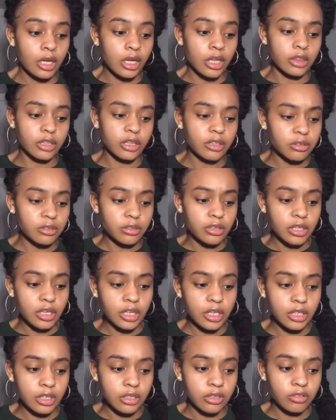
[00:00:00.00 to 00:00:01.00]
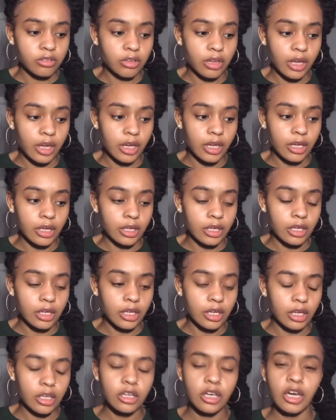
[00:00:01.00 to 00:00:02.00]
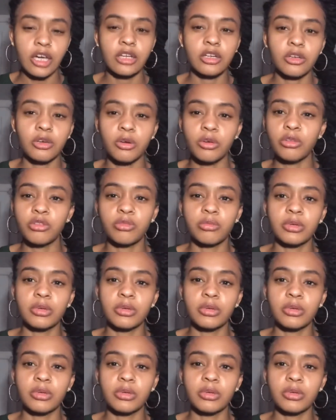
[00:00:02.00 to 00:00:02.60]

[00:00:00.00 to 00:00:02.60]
Another thing is, like, it kind of goes